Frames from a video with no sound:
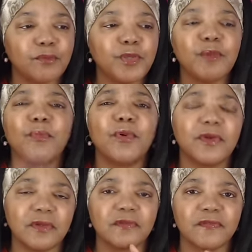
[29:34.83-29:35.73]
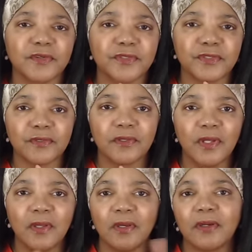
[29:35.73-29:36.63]
be more universal
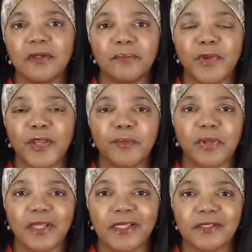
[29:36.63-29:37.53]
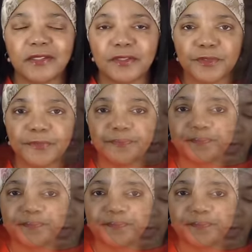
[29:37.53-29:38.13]
on my appliances